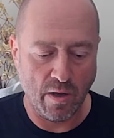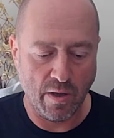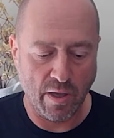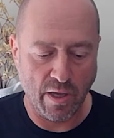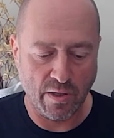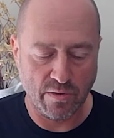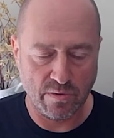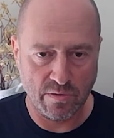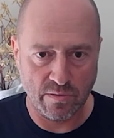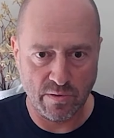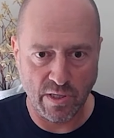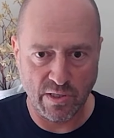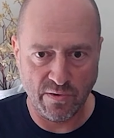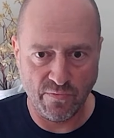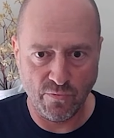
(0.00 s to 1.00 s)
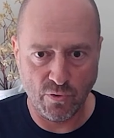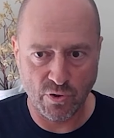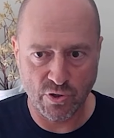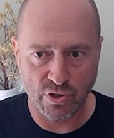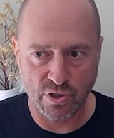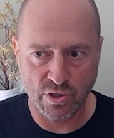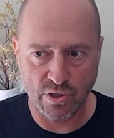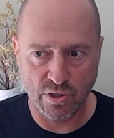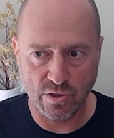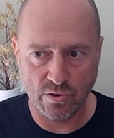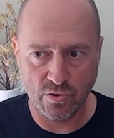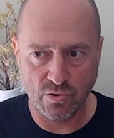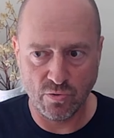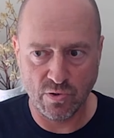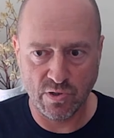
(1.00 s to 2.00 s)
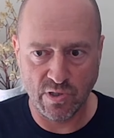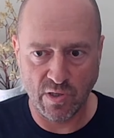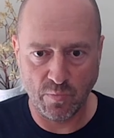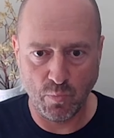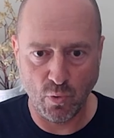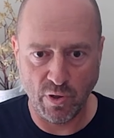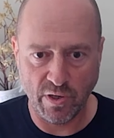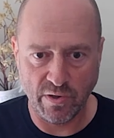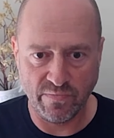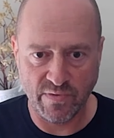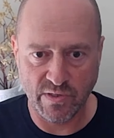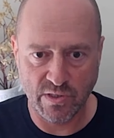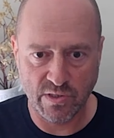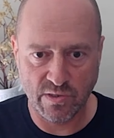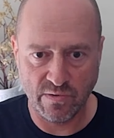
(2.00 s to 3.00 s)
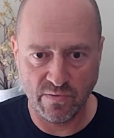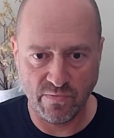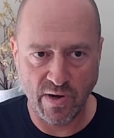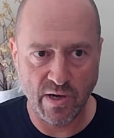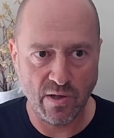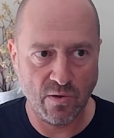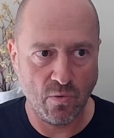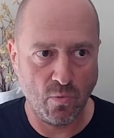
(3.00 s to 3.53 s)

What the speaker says: and DataForge should start pulling this file.